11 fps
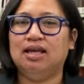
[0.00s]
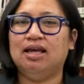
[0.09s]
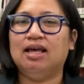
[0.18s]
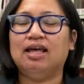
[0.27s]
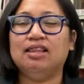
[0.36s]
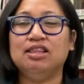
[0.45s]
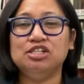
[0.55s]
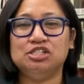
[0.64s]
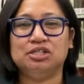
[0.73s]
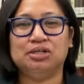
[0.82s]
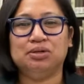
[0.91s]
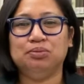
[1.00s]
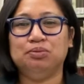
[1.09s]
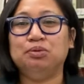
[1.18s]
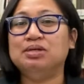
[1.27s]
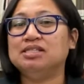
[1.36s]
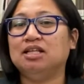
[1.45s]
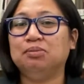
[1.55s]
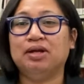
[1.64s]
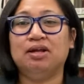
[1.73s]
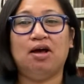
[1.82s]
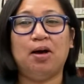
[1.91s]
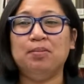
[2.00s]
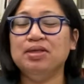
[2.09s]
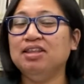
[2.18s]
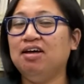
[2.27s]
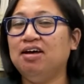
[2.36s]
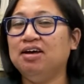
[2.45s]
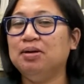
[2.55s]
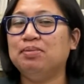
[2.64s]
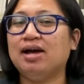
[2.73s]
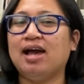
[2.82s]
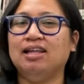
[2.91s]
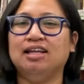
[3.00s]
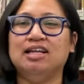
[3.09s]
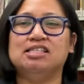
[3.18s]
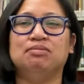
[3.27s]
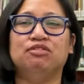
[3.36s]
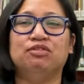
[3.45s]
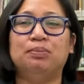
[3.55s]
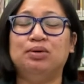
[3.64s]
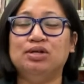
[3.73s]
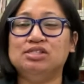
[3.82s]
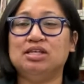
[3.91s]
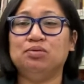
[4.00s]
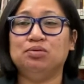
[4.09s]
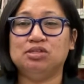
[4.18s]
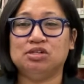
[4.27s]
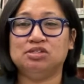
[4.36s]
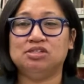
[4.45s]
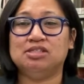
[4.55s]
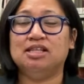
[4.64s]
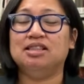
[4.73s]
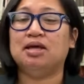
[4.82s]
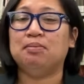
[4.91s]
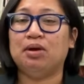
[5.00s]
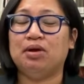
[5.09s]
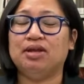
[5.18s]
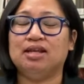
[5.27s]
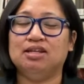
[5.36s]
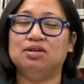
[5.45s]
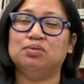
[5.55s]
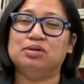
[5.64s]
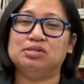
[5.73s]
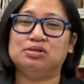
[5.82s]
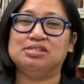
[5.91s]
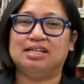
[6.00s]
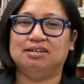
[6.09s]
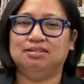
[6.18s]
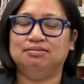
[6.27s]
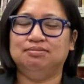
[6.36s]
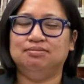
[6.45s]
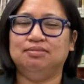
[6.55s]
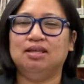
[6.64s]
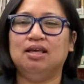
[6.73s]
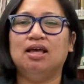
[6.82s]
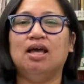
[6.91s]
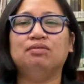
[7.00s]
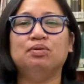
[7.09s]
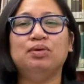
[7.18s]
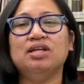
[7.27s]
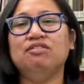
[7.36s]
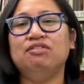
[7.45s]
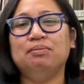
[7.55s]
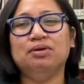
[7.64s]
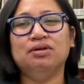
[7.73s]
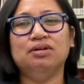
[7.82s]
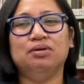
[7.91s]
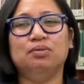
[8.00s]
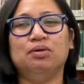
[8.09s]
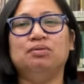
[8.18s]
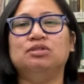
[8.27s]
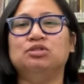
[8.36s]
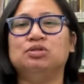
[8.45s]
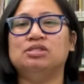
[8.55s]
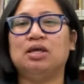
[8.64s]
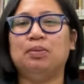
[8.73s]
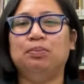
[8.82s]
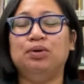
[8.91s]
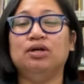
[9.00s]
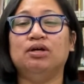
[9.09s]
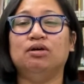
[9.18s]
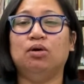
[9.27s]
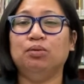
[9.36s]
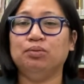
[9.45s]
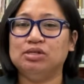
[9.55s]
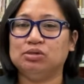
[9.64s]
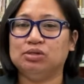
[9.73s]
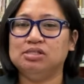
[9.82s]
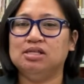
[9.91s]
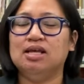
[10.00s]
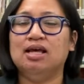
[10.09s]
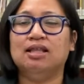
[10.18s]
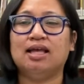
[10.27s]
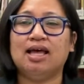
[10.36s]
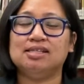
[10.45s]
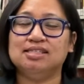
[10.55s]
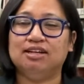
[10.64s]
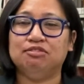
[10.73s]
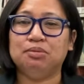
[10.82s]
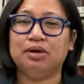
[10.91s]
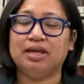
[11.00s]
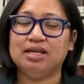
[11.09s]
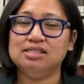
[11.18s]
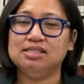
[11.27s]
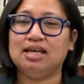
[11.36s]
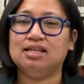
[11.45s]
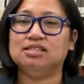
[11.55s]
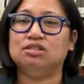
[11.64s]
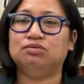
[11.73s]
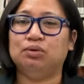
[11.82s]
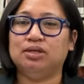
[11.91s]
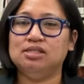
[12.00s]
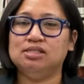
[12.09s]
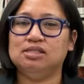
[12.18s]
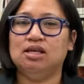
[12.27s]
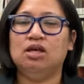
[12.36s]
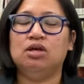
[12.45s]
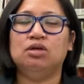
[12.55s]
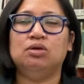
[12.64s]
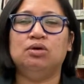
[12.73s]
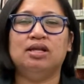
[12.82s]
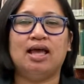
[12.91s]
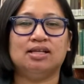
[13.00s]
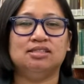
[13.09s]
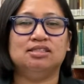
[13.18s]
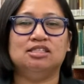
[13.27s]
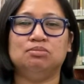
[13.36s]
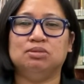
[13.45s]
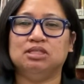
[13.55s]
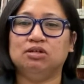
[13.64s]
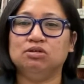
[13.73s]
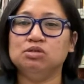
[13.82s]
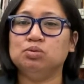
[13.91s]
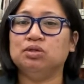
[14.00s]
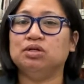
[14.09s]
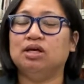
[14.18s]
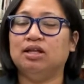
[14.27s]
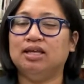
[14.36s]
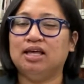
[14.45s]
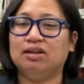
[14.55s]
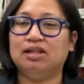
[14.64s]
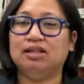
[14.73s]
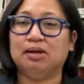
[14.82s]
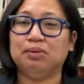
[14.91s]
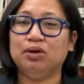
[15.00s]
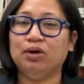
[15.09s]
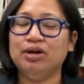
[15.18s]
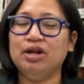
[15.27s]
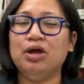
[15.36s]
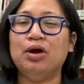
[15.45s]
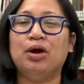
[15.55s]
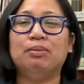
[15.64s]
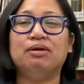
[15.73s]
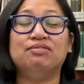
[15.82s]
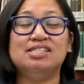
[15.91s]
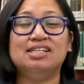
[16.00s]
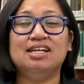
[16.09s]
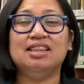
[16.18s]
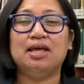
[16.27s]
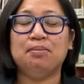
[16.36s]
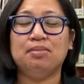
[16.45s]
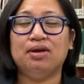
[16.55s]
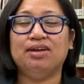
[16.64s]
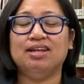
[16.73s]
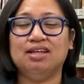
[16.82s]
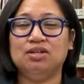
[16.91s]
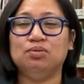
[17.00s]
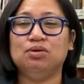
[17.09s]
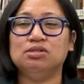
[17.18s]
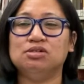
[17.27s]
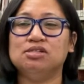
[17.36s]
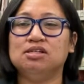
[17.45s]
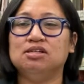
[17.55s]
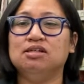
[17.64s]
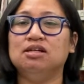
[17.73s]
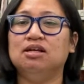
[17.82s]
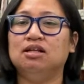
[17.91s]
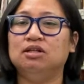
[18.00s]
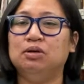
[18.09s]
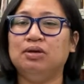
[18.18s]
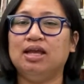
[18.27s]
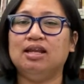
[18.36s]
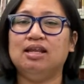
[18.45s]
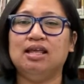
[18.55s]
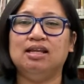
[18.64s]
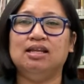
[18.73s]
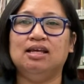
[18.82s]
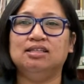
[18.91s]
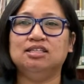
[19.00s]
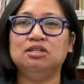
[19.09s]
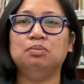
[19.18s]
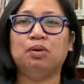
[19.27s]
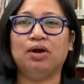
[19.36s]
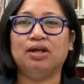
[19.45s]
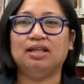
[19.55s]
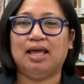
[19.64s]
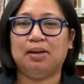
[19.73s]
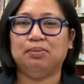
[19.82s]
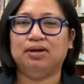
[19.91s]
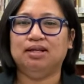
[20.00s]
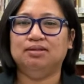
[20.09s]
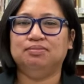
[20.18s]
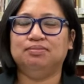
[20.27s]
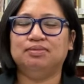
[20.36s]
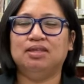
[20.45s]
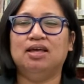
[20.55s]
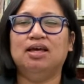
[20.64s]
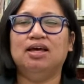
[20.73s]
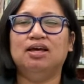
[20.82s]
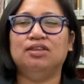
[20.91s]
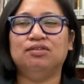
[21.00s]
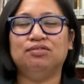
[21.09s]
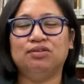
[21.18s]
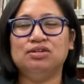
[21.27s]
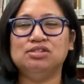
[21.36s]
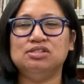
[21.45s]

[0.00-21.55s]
And this year, we'll be celebrating all month long by highlighting some of our books and resources in the American Indian Resource Center. Every week in November, we will introduce a book or resource that has Native Americans as its focus. You can access these materials with your LA County Library card or by visiting the American Indian Resource Center located in Huntington Park Library. The first